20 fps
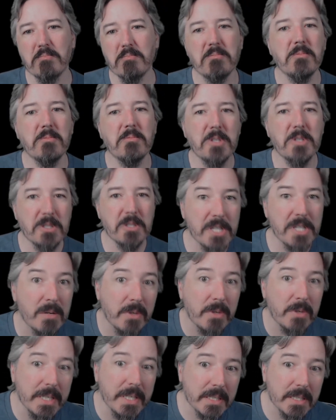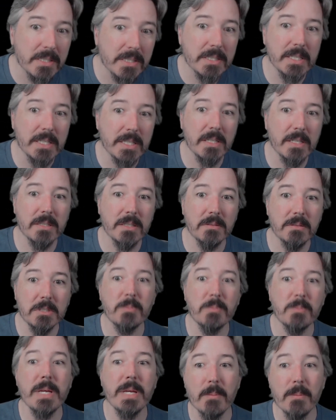generally considered to
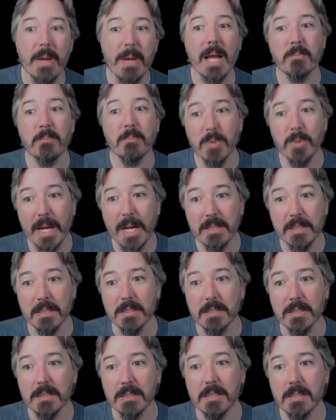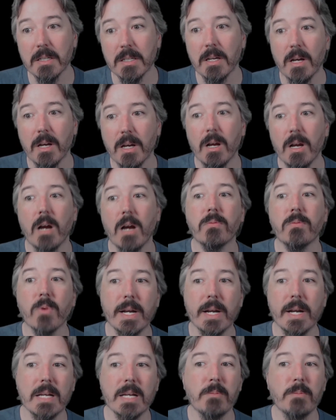be a bad practice of
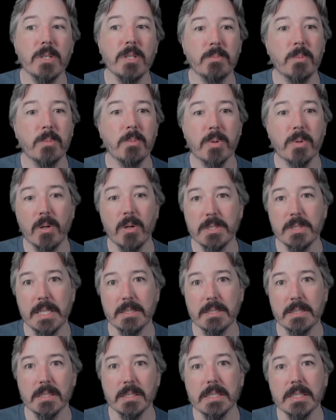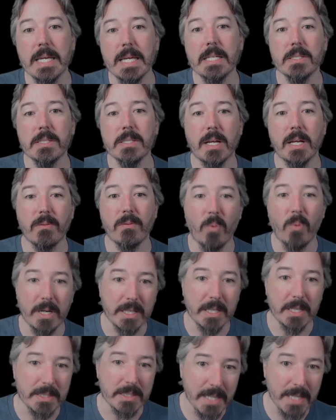running multiple processes inside of one
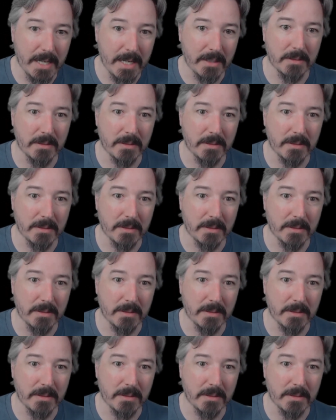container.